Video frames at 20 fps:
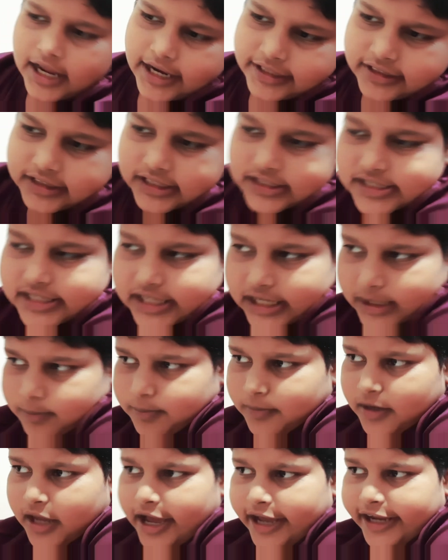the same
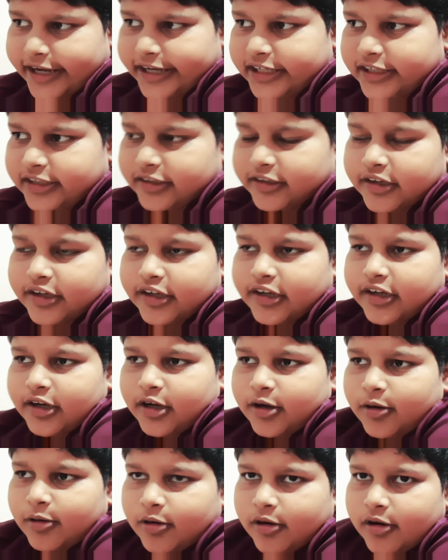night,
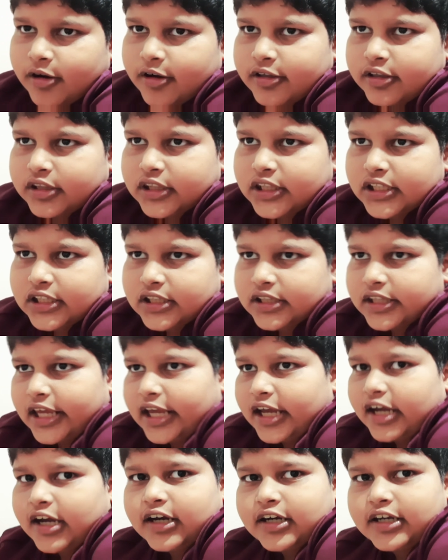they
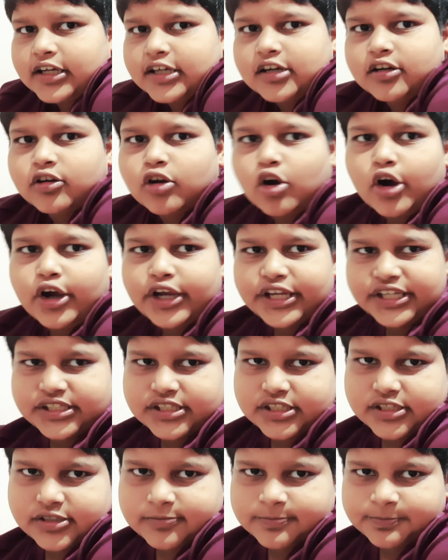heard a
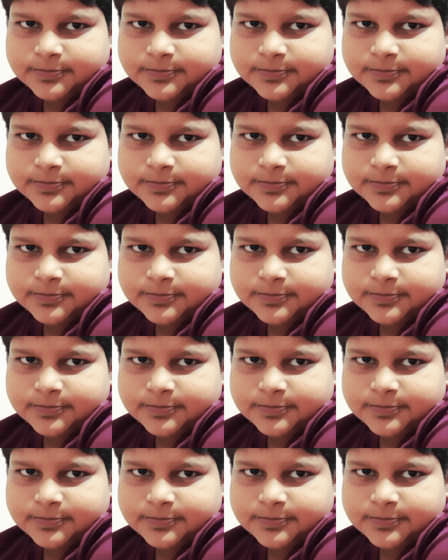noise.